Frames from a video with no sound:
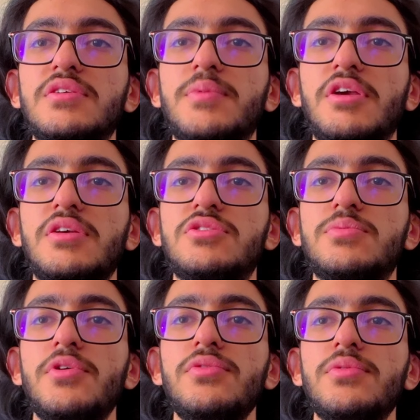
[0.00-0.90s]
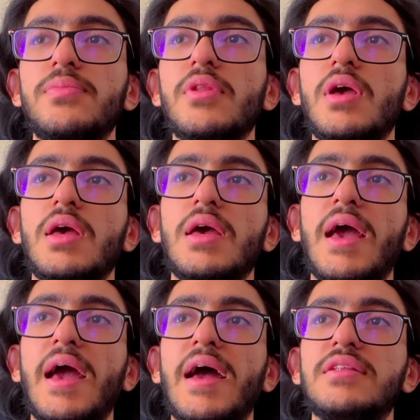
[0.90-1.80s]
monkey smooth.
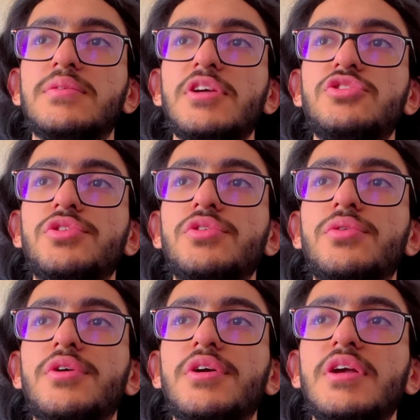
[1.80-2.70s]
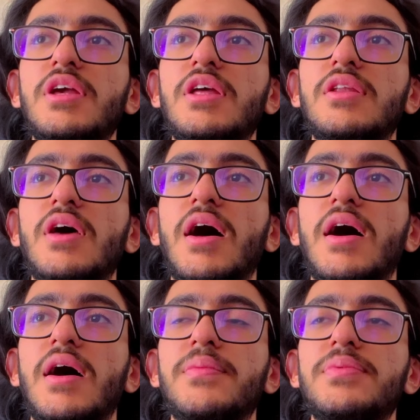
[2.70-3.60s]
And make sure you're in
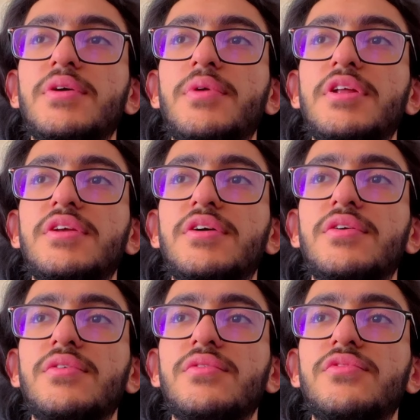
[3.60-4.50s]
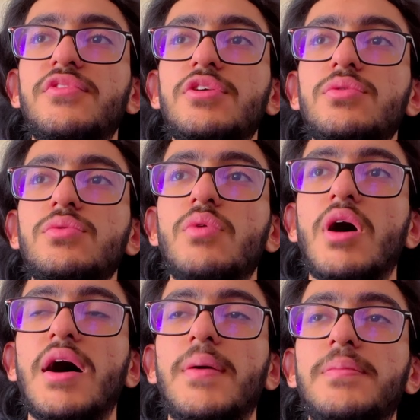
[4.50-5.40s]
the Render View
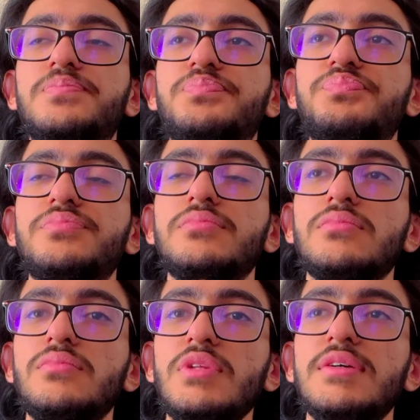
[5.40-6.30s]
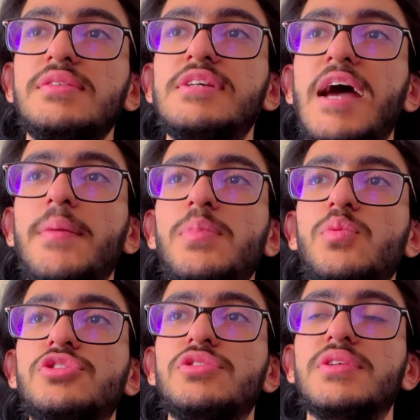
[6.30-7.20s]
tab,
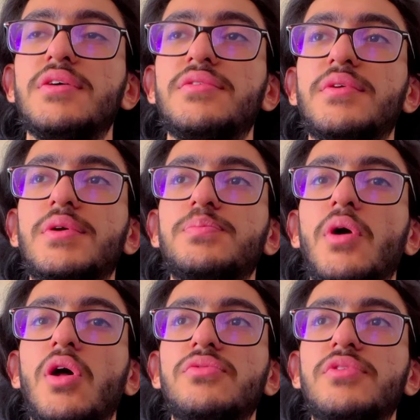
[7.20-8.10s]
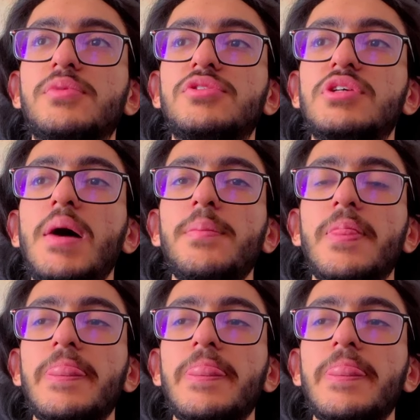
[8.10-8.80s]
which is the third ball from the top.